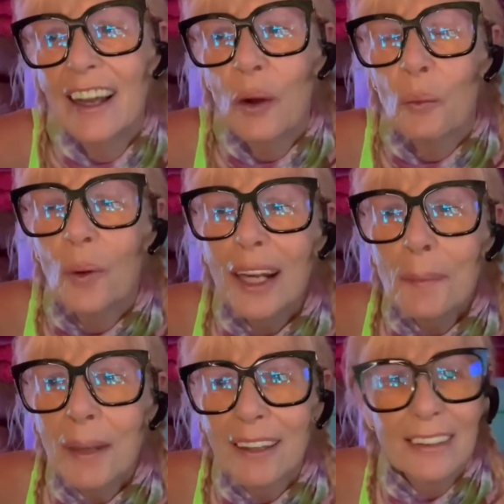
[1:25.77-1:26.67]
what
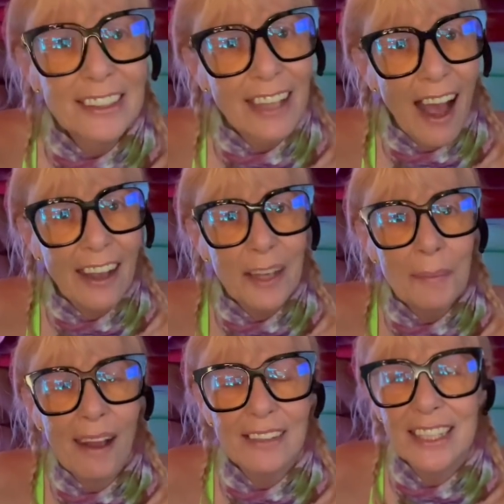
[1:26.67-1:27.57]
am I going to talk
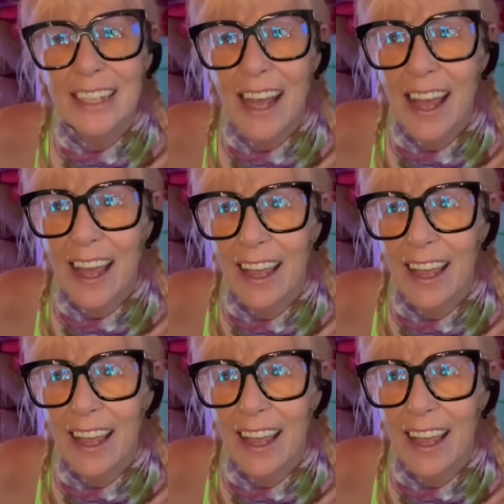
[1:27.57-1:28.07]
about today?